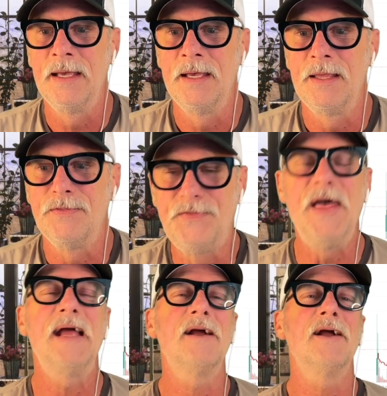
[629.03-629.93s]

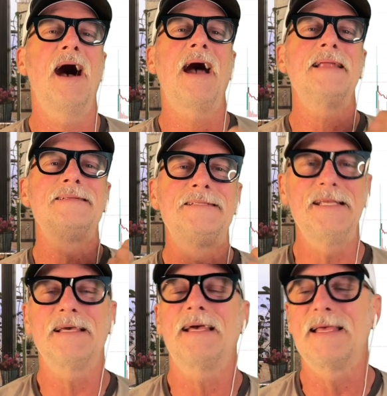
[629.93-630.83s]
Their
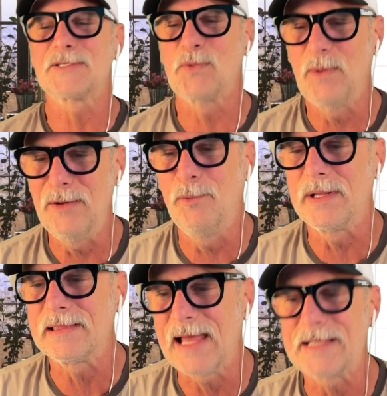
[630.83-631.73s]
idea is we
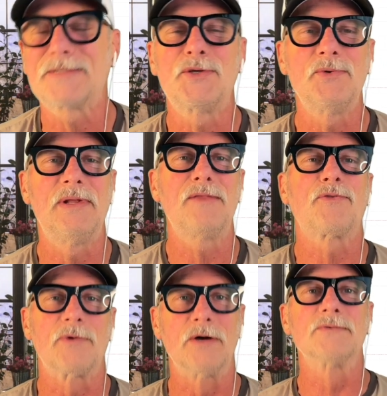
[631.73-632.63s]
would like to
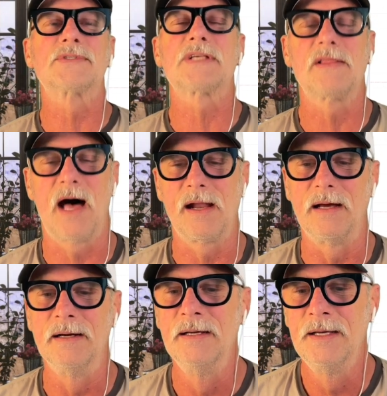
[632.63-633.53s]
dethrone
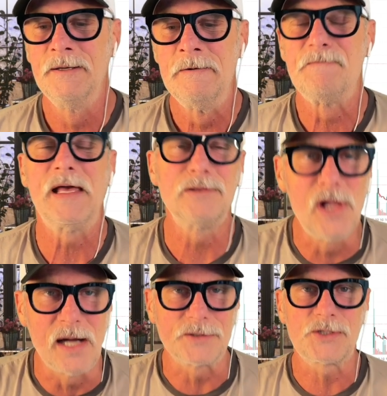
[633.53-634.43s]
Solana. They
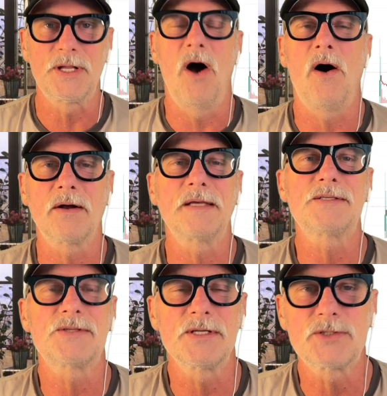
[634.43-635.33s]
launched
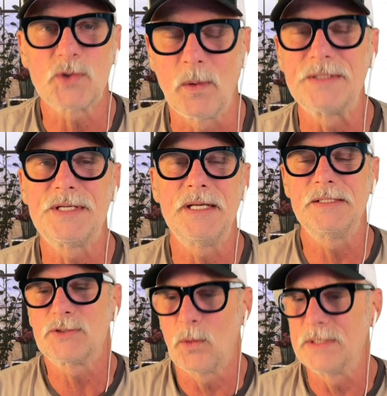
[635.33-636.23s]
August
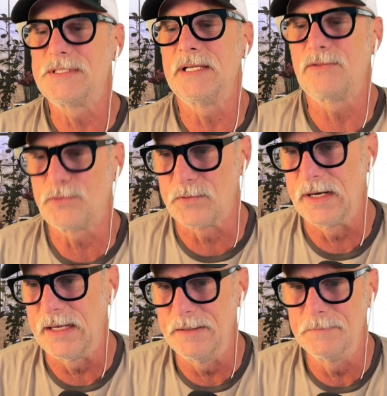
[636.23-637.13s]

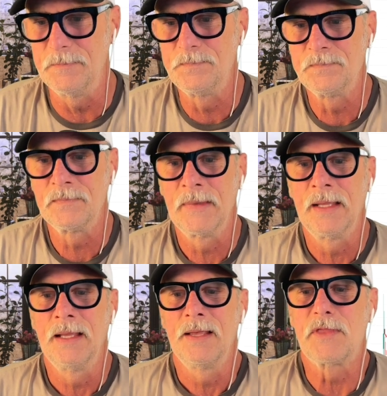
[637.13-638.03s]
2023.
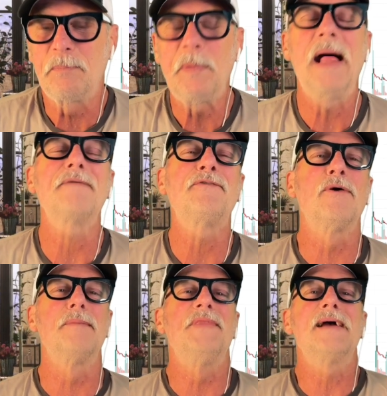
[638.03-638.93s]
The
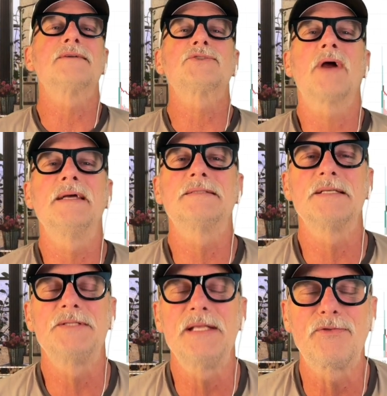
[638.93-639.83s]
platform they're trying to
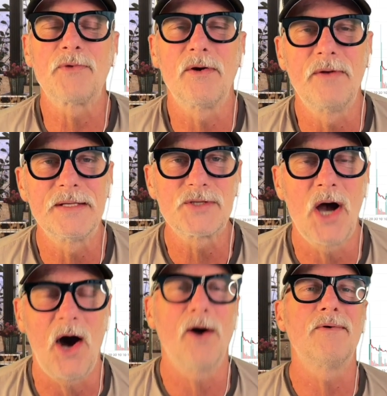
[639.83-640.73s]
dethrone is
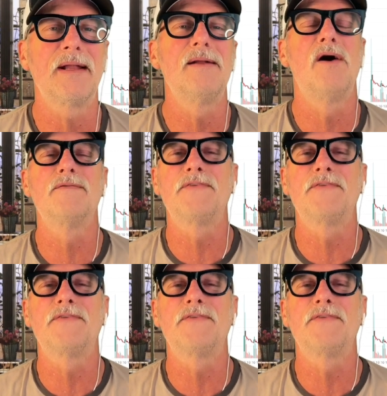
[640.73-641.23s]
already known for